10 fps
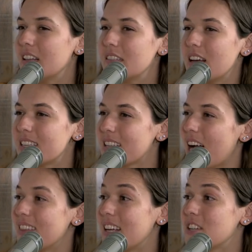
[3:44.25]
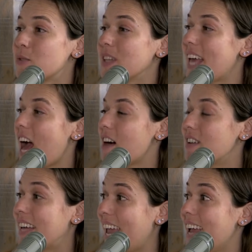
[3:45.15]
a side that doesn't really have a
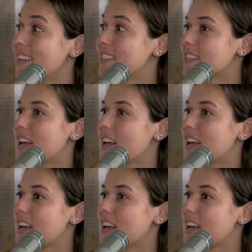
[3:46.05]
case,